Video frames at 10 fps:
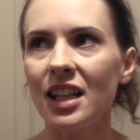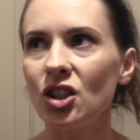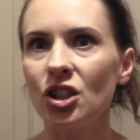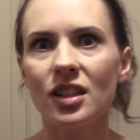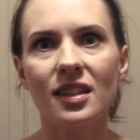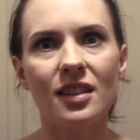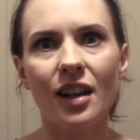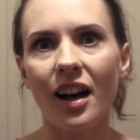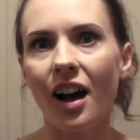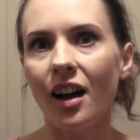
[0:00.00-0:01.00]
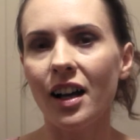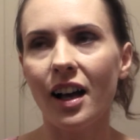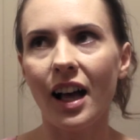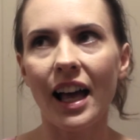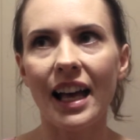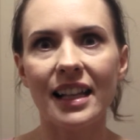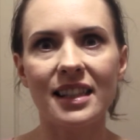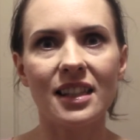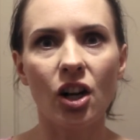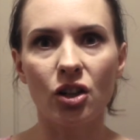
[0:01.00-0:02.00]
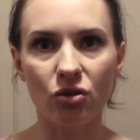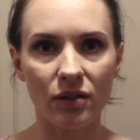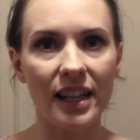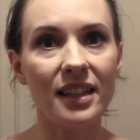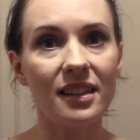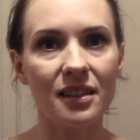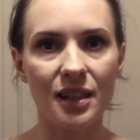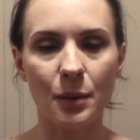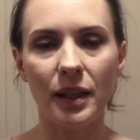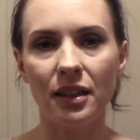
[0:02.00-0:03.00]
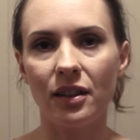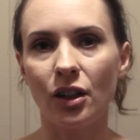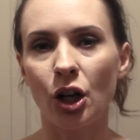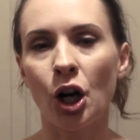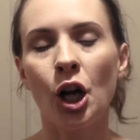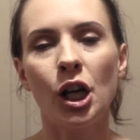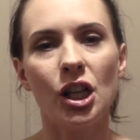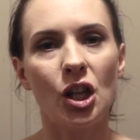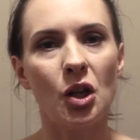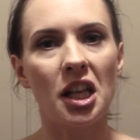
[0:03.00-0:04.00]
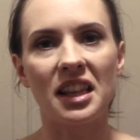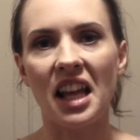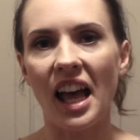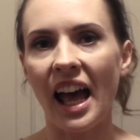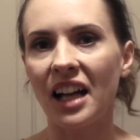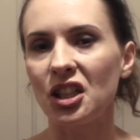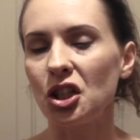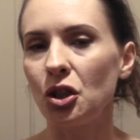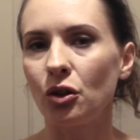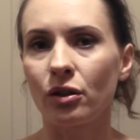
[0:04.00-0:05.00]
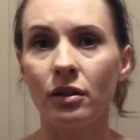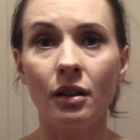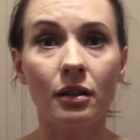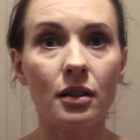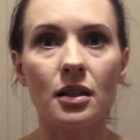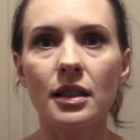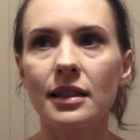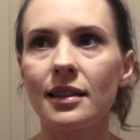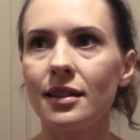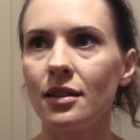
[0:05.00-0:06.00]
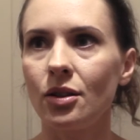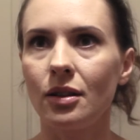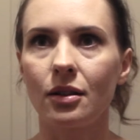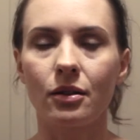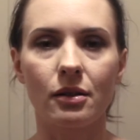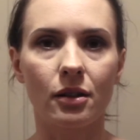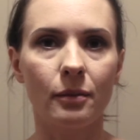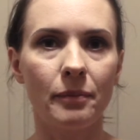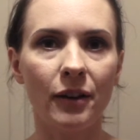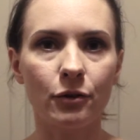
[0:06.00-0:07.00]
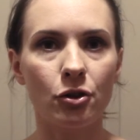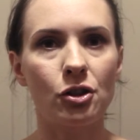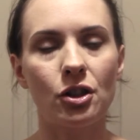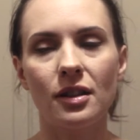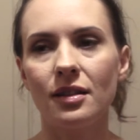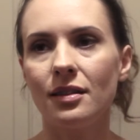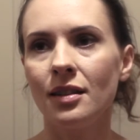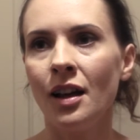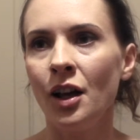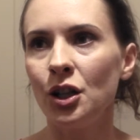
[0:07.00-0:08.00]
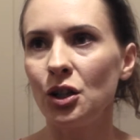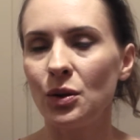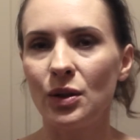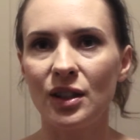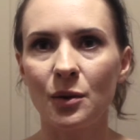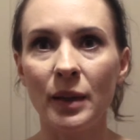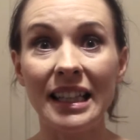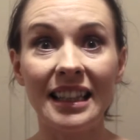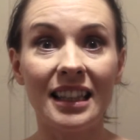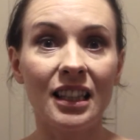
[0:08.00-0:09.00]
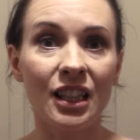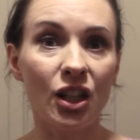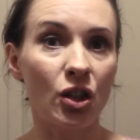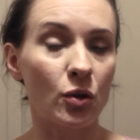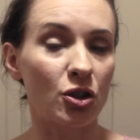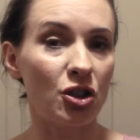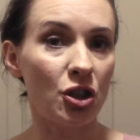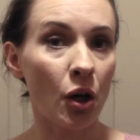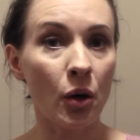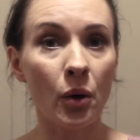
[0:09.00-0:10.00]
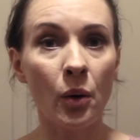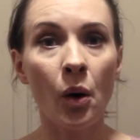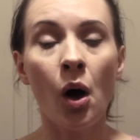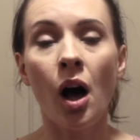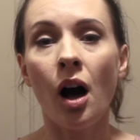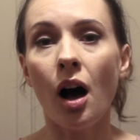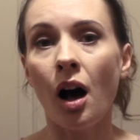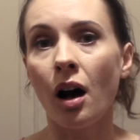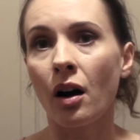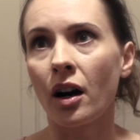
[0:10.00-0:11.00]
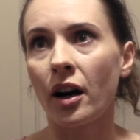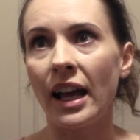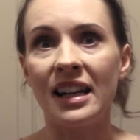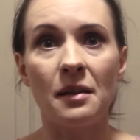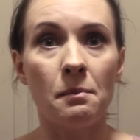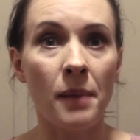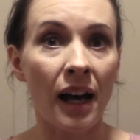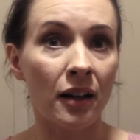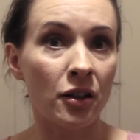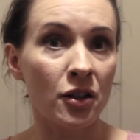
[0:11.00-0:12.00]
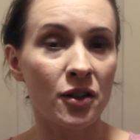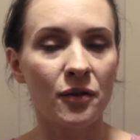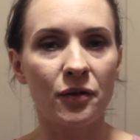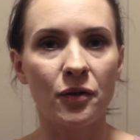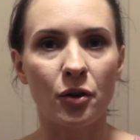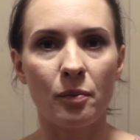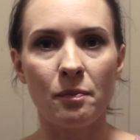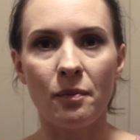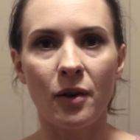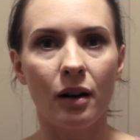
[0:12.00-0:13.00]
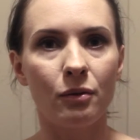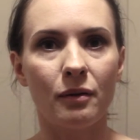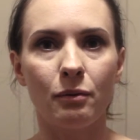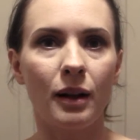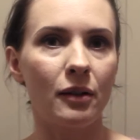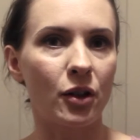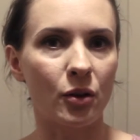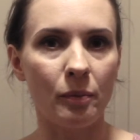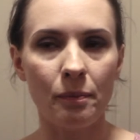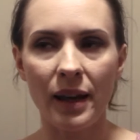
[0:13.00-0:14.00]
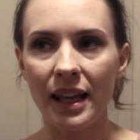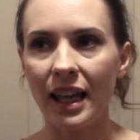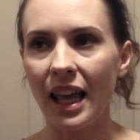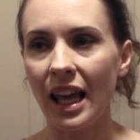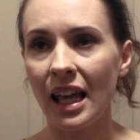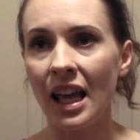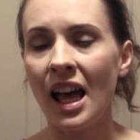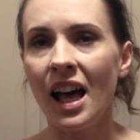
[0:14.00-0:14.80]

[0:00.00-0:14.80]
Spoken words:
it's a great sweetener. You can add it to your yogurts, to your beverages, to sweeten your dough or any batters for while you're baking.